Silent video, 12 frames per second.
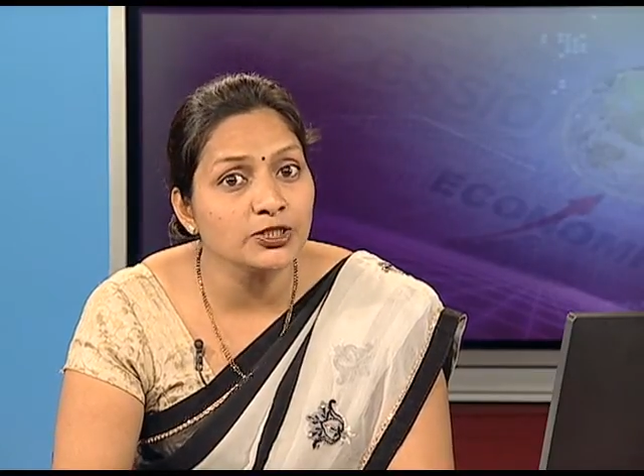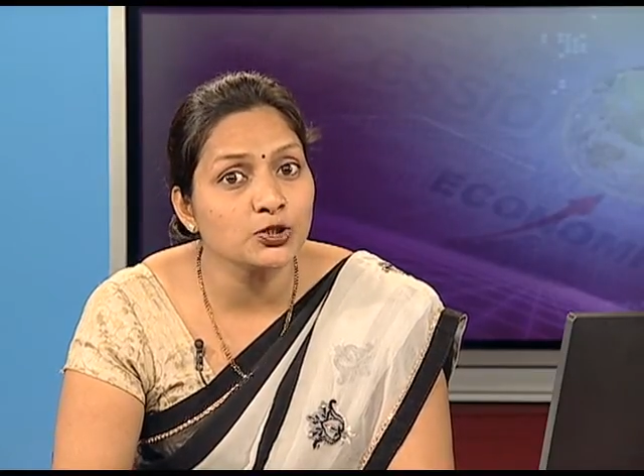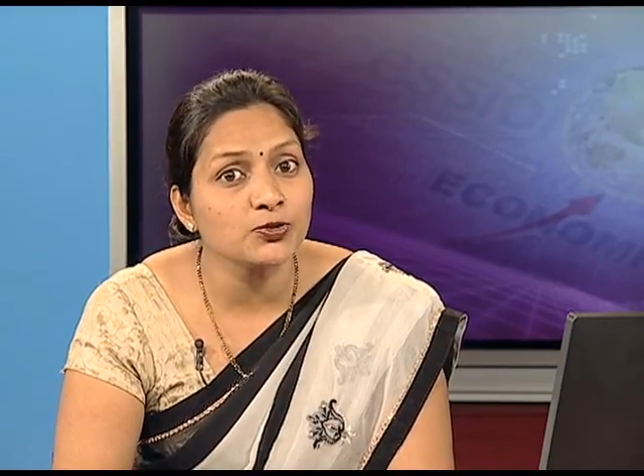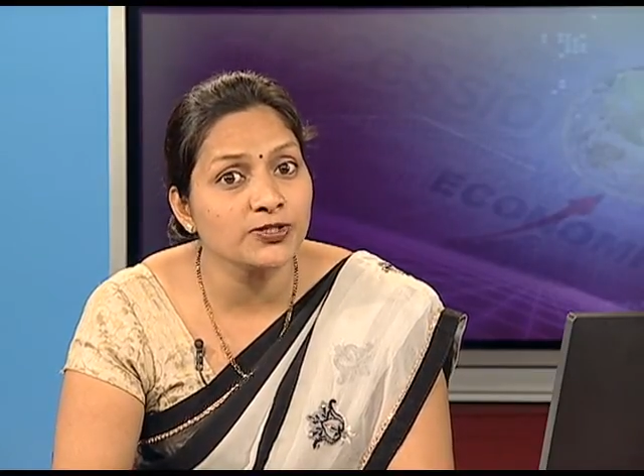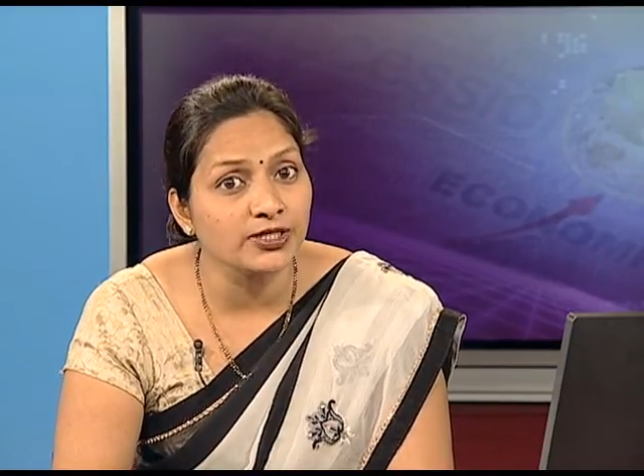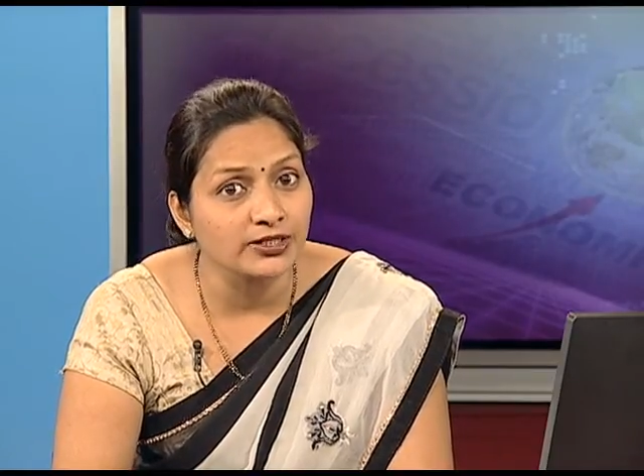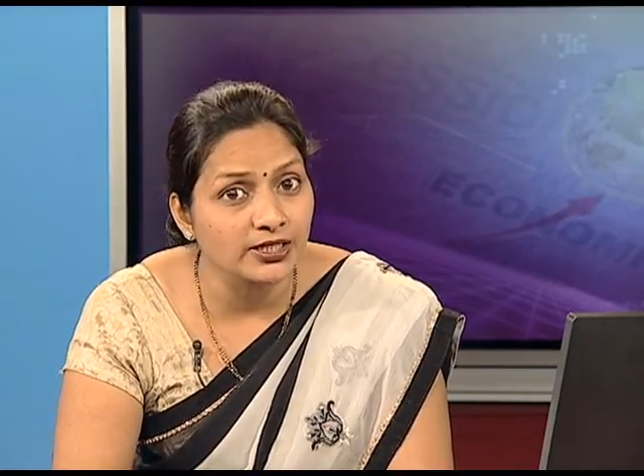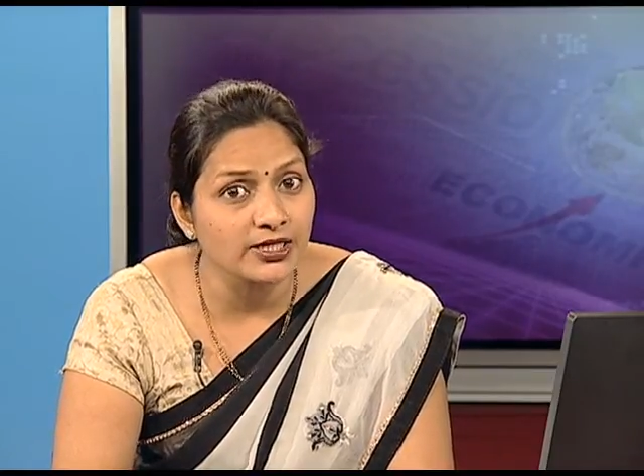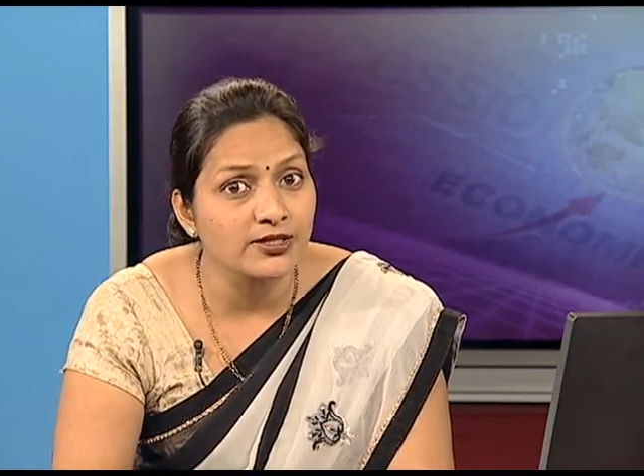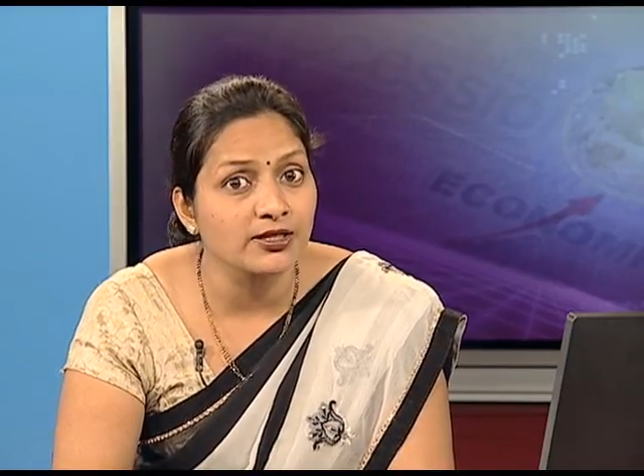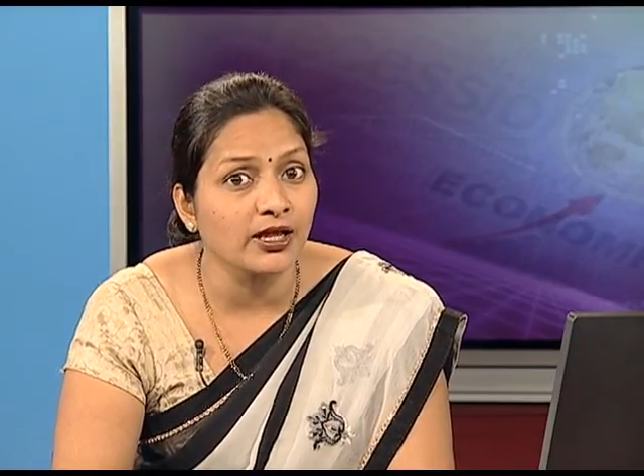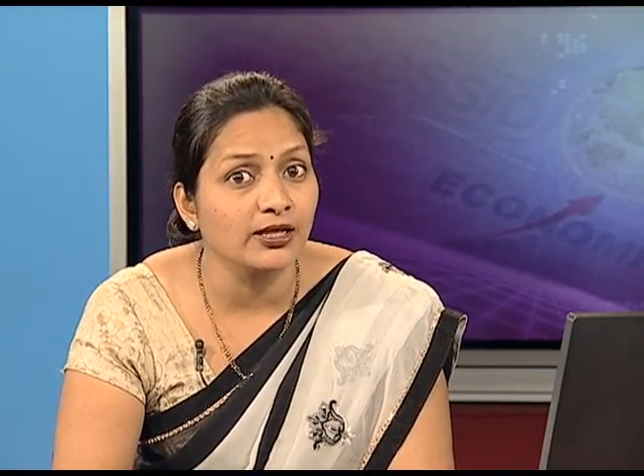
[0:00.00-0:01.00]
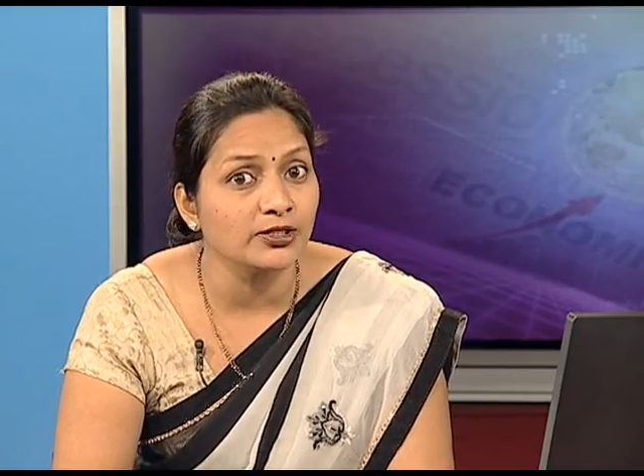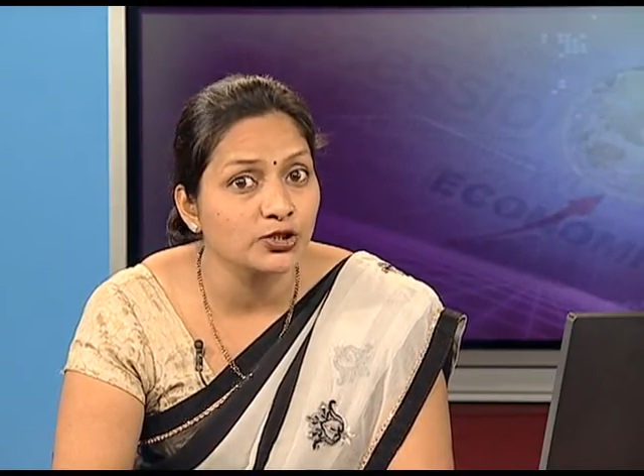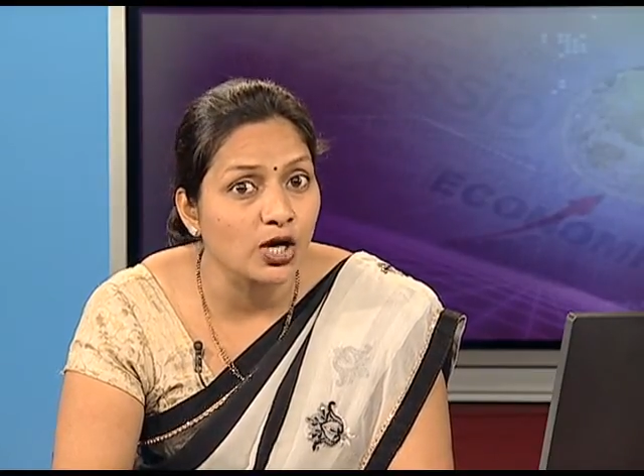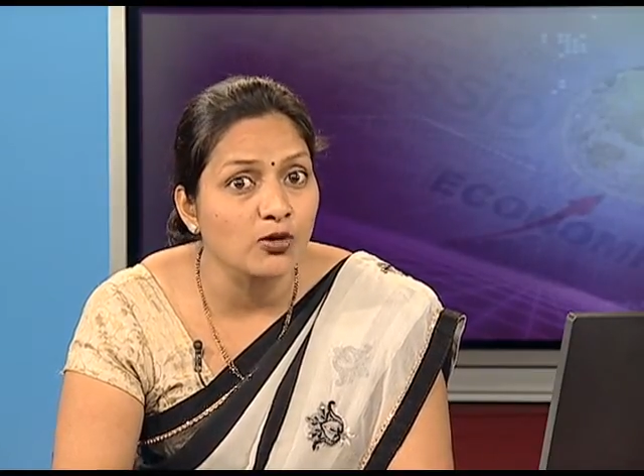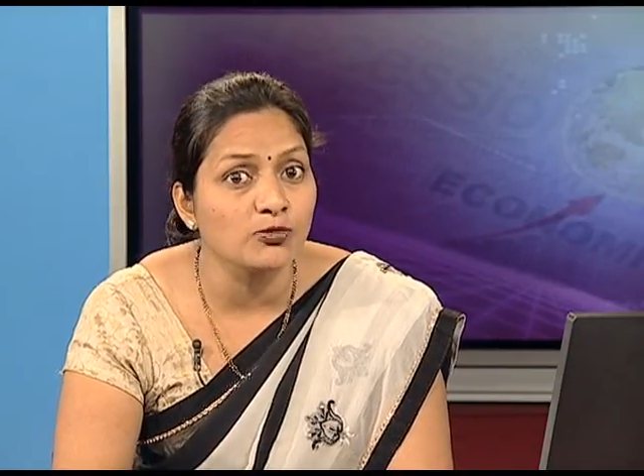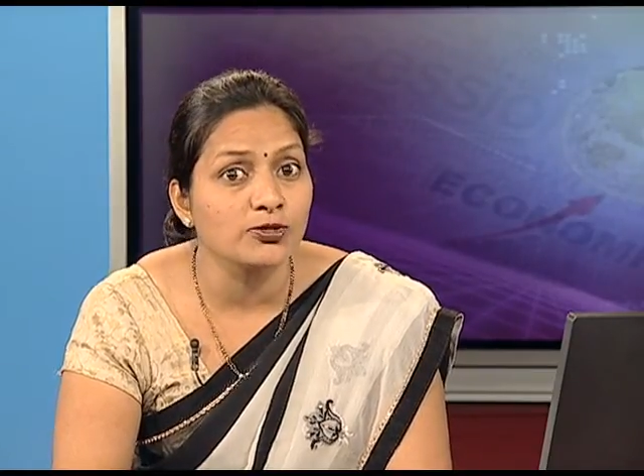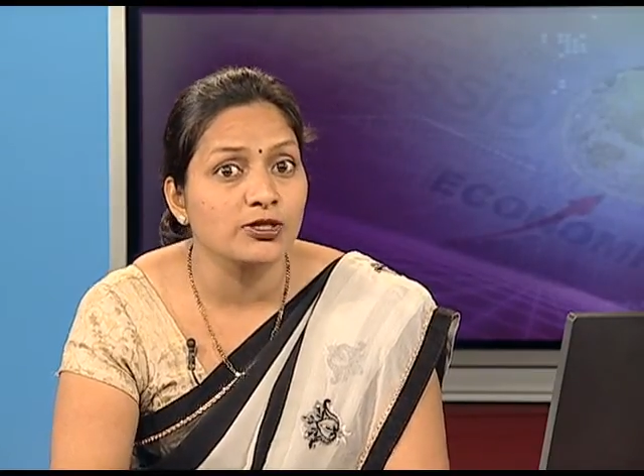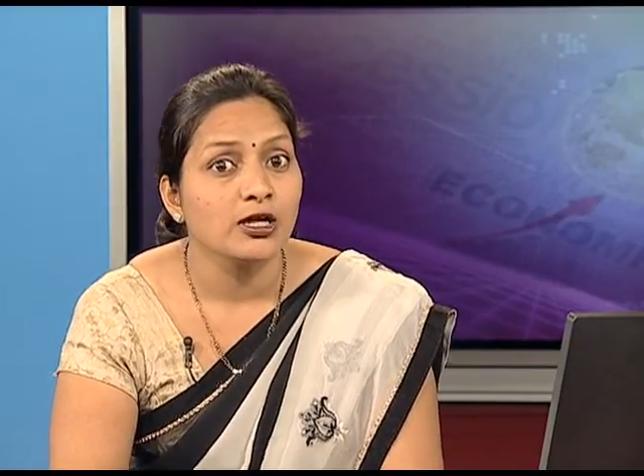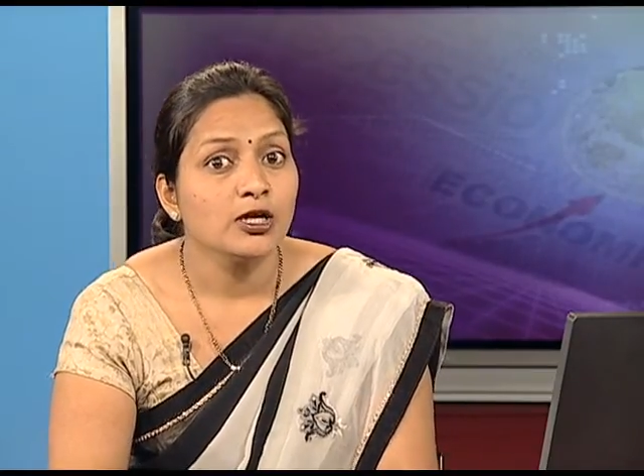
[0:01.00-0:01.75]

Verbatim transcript: to cities and towns